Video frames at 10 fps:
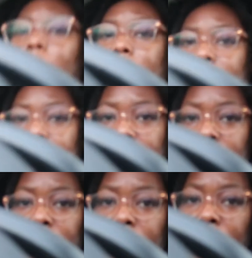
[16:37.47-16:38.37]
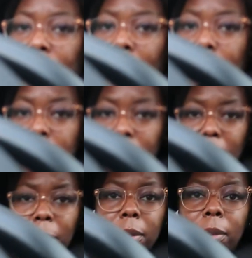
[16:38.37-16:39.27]
appointment. I made my
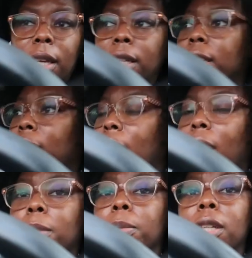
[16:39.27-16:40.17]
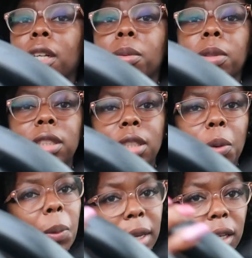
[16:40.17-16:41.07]
appointment and then I got up in there and was
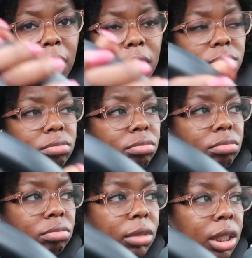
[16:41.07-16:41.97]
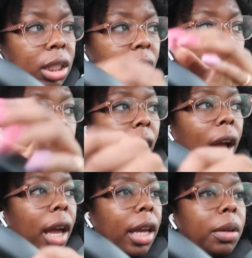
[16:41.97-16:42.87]
still waiting.
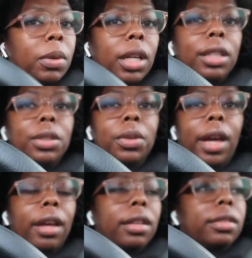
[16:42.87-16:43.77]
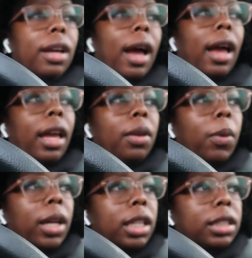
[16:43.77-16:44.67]
I hate when they do that. I hate
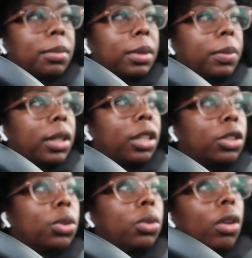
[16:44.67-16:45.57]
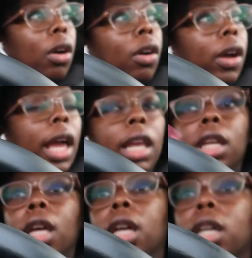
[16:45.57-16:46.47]
waiting because I've been up in there too long and
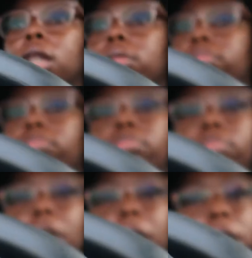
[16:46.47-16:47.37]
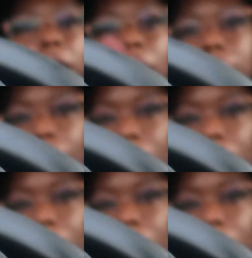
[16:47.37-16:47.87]
look, it's getting